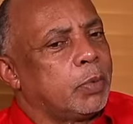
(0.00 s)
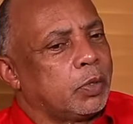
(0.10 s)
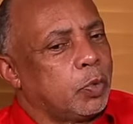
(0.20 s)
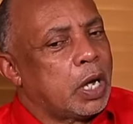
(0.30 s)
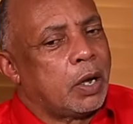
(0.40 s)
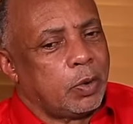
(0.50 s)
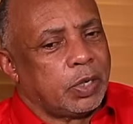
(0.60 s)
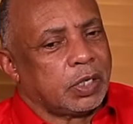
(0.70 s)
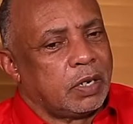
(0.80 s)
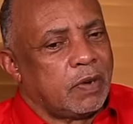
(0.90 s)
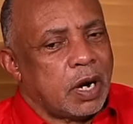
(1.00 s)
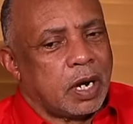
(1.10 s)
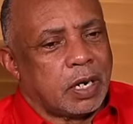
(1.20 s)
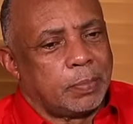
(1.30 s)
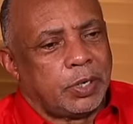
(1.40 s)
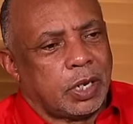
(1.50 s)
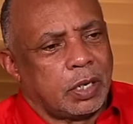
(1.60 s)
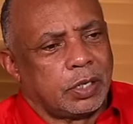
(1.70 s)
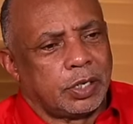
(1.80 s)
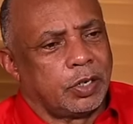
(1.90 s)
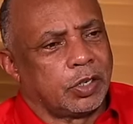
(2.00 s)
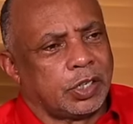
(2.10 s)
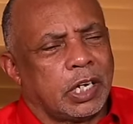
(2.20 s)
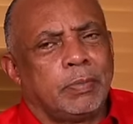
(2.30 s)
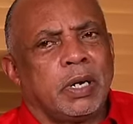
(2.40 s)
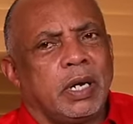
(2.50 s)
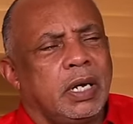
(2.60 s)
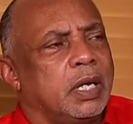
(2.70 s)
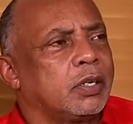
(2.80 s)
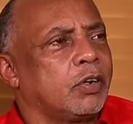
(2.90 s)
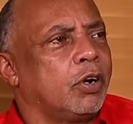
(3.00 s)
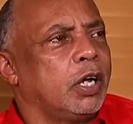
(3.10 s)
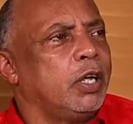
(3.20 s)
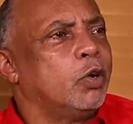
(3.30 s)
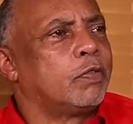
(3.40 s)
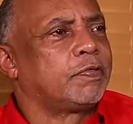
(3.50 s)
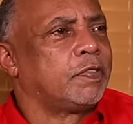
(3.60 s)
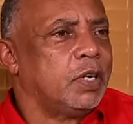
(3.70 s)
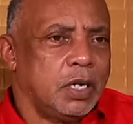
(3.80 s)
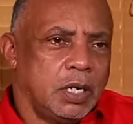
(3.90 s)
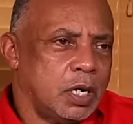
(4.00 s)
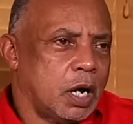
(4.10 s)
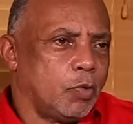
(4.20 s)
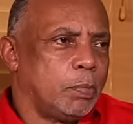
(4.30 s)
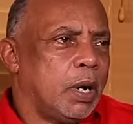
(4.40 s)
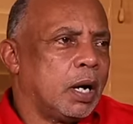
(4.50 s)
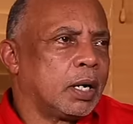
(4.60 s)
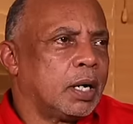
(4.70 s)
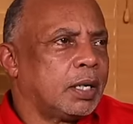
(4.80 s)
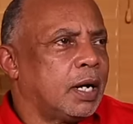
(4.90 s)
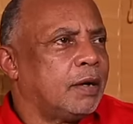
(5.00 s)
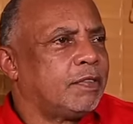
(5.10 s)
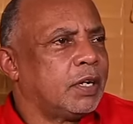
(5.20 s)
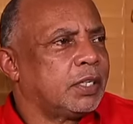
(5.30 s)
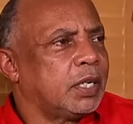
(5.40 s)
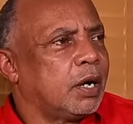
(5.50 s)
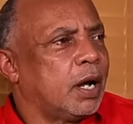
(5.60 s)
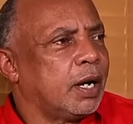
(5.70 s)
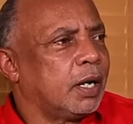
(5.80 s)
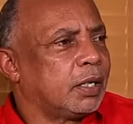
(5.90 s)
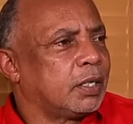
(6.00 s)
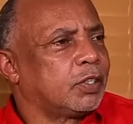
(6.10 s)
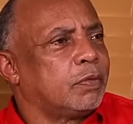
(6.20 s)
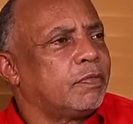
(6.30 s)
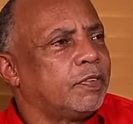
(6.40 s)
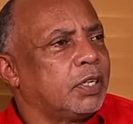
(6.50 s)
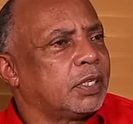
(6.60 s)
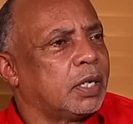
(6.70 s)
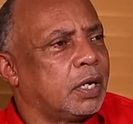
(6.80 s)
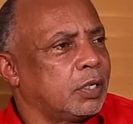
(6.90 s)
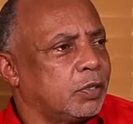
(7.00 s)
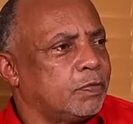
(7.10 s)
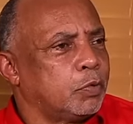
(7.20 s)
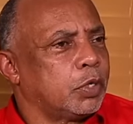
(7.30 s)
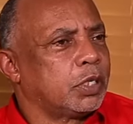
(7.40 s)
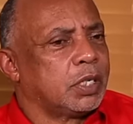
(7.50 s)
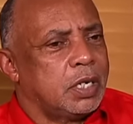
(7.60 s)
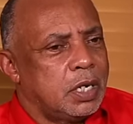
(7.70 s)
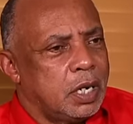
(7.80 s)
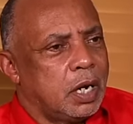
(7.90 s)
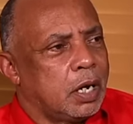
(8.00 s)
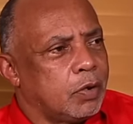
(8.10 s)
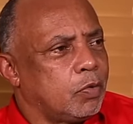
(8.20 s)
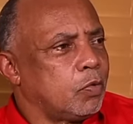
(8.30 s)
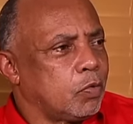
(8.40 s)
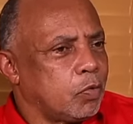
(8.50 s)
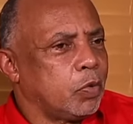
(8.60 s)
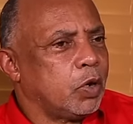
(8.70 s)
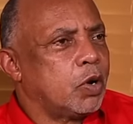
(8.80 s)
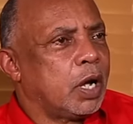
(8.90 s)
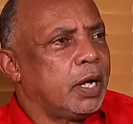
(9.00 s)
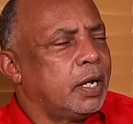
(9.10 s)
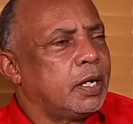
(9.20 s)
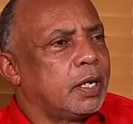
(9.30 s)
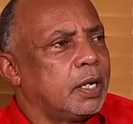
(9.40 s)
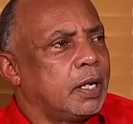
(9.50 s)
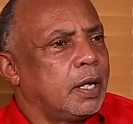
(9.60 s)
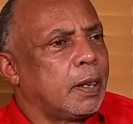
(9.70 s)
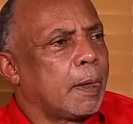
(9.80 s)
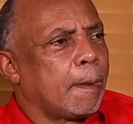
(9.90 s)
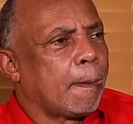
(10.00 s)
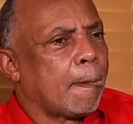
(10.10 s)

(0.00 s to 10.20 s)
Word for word: But we always give her that option. She does tell me the date early enough, and we blank that off and say, all right, that has some face or so forth, and we go ahead, you know.